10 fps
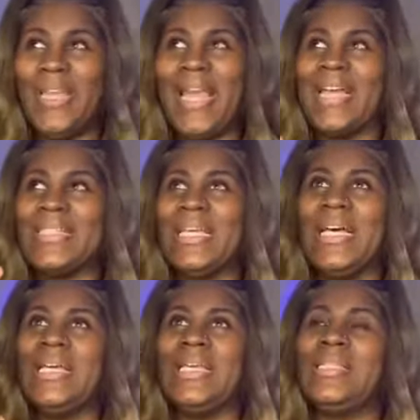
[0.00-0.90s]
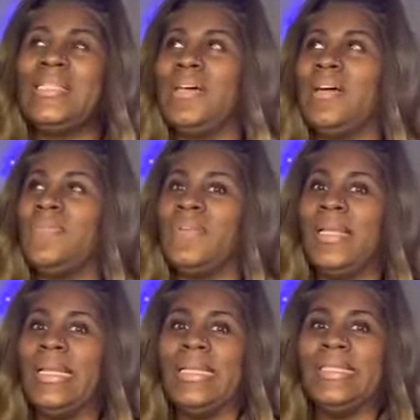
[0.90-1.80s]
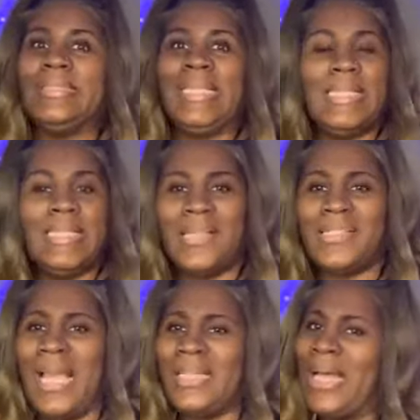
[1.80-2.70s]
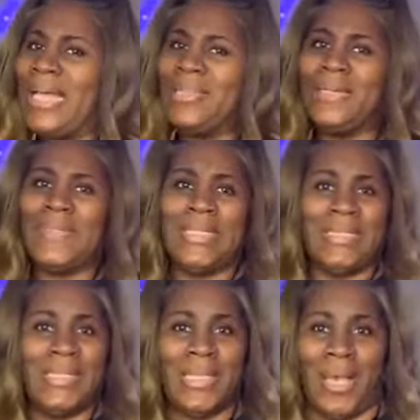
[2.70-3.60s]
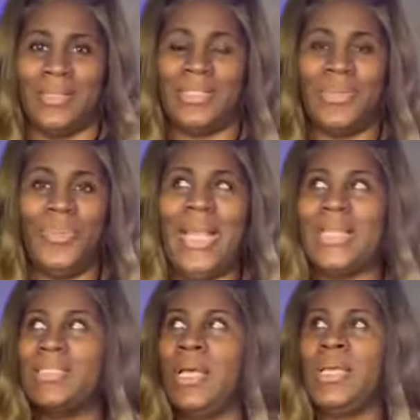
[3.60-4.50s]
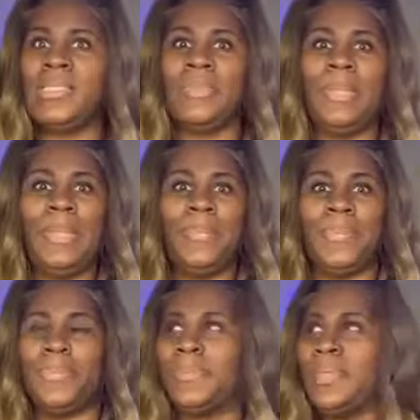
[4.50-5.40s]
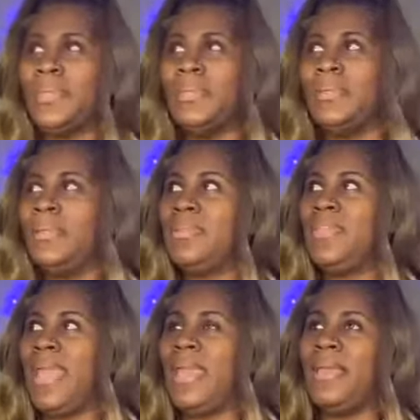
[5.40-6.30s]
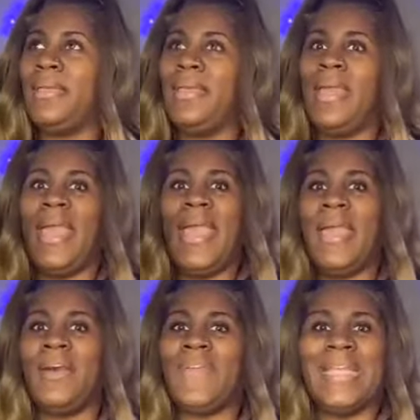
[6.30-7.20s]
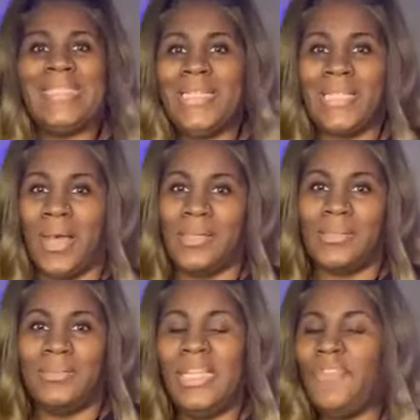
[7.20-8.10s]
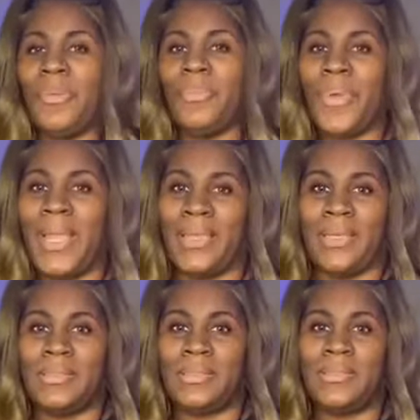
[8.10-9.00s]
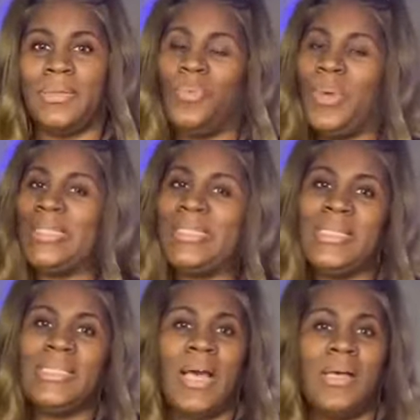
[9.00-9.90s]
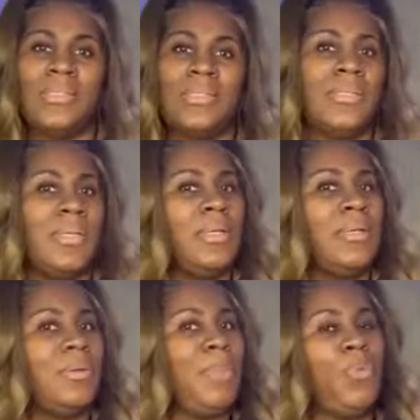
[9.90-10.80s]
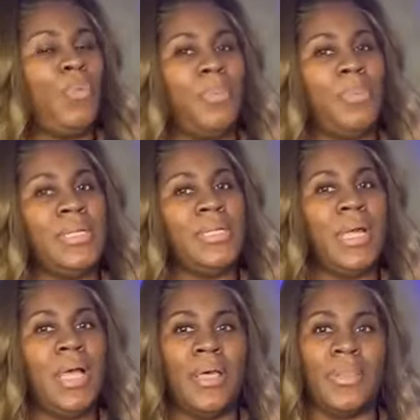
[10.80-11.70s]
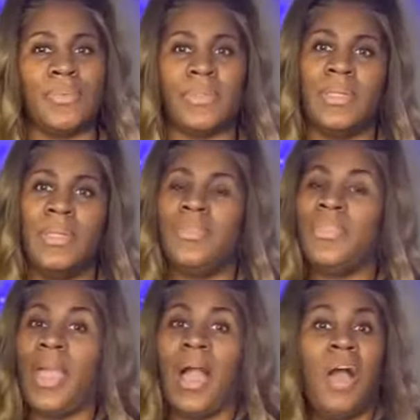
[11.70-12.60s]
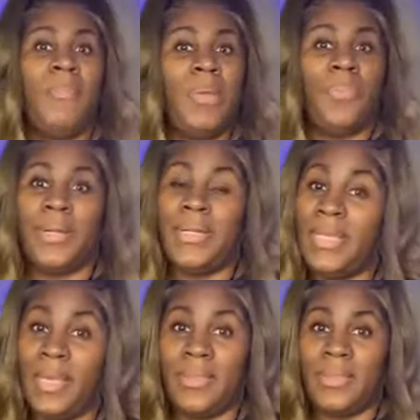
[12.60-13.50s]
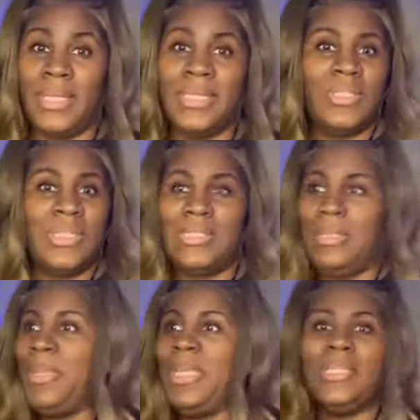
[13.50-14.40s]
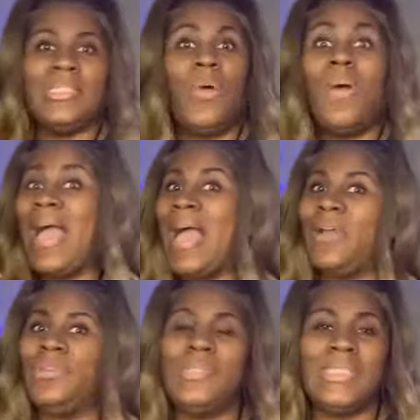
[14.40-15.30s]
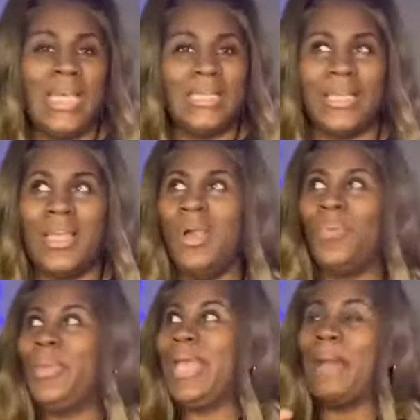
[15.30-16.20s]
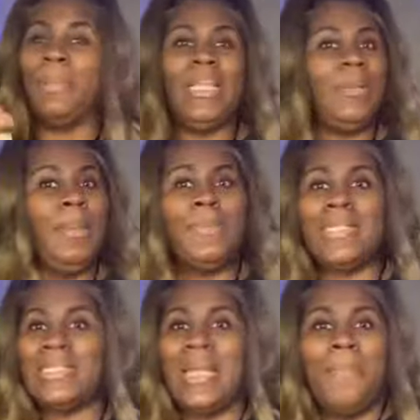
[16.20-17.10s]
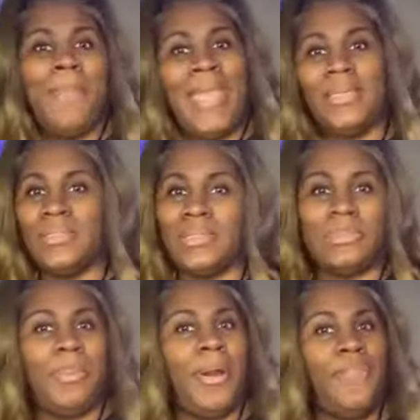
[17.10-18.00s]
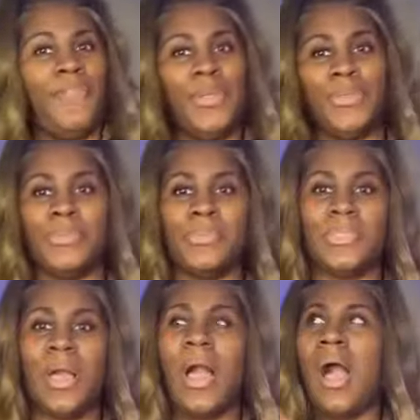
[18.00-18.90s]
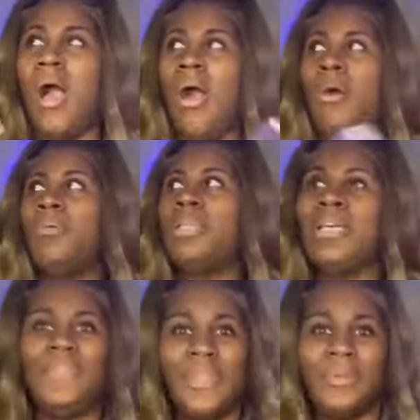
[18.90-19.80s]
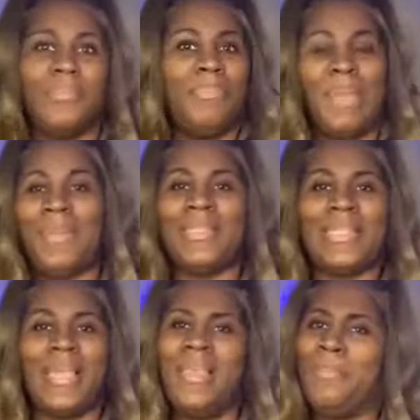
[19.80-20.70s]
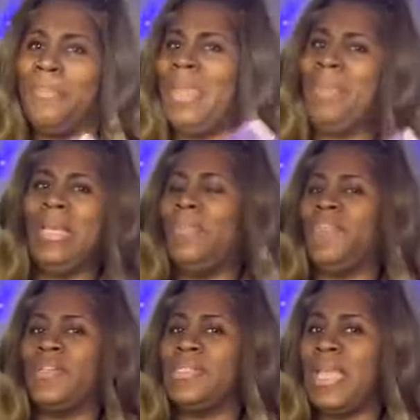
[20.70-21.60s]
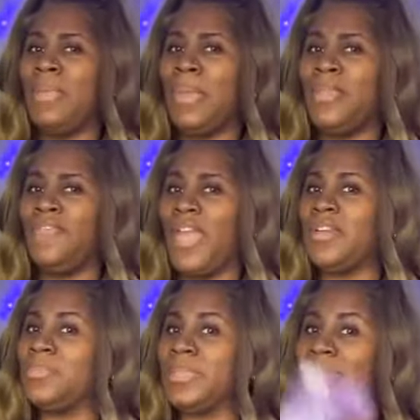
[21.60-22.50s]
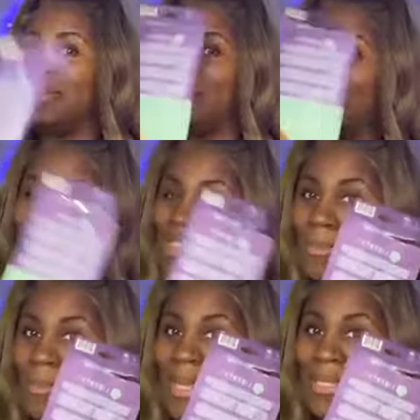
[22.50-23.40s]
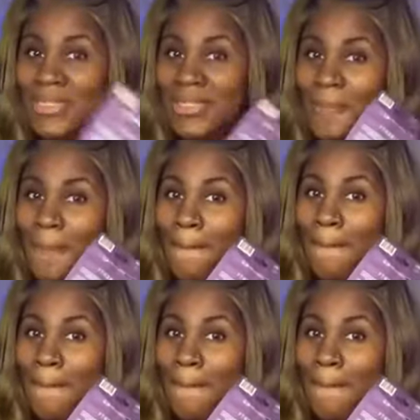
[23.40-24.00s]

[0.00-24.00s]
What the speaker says: We got tons of detox. Y'all know I love a good detox. We got tons of people that have a detox, different brands. One detox may work better than the other one. They all may work together. It just depends on how you sell it. We got plenty of people that sell makeups, perfumes. All of it may be the same. Maybe coming from the same manufacturer, but not Super Patch.